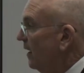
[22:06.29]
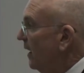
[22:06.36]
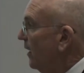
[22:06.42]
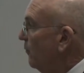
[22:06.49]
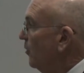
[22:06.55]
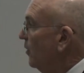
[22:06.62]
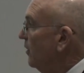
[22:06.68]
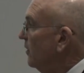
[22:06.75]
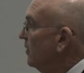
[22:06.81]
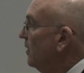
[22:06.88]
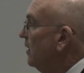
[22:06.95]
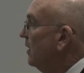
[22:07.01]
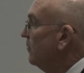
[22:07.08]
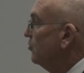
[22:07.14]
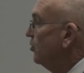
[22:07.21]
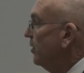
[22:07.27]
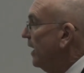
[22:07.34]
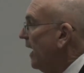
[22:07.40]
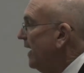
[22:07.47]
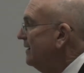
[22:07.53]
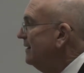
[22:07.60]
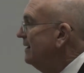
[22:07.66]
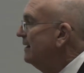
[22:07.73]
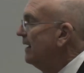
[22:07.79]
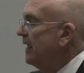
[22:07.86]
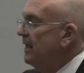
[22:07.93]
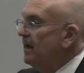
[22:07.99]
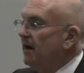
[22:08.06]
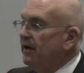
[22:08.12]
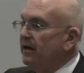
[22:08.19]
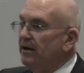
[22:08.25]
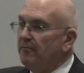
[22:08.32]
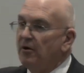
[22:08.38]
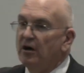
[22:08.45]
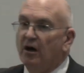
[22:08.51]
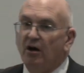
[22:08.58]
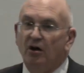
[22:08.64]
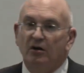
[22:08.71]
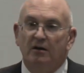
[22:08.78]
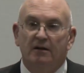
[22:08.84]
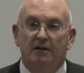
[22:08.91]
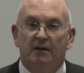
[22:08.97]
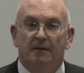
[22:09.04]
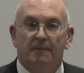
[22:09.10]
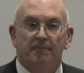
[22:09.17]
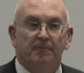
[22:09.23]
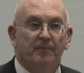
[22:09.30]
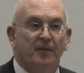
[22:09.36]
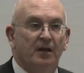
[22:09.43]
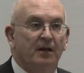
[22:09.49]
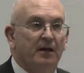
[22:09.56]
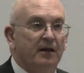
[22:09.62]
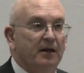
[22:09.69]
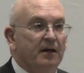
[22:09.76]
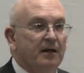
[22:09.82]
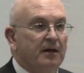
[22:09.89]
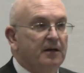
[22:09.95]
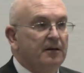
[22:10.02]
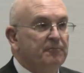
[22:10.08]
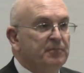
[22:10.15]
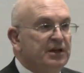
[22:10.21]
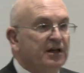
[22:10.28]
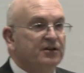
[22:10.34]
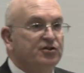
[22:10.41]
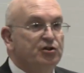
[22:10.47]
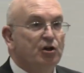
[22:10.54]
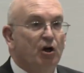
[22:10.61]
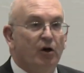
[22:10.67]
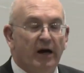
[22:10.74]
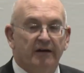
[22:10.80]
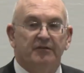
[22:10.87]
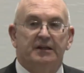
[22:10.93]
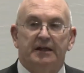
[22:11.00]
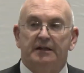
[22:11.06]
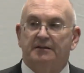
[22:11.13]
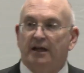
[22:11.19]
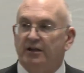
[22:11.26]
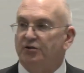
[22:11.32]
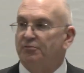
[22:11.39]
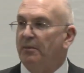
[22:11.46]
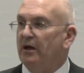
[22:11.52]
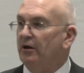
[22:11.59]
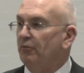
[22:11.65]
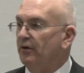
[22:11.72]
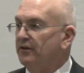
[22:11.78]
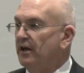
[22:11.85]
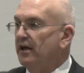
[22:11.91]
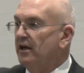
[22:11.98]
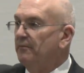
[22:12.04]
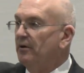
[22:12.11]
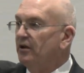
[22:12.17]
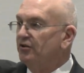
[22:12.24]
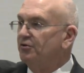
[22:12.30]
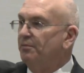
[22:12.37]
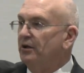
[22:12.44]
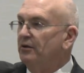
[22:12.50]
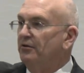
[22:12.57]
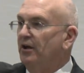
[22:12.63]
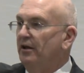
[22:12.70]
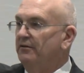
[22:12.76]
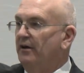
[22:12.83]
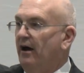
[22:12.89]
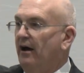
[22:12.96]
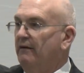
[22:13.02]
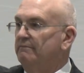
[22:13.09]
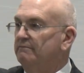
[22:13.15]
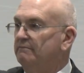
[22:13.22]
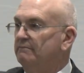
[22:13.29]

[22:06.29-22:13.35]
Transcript: And we're doing, I need AI/ML because, you know, everything tastes better with AI/ML sprinkled on top.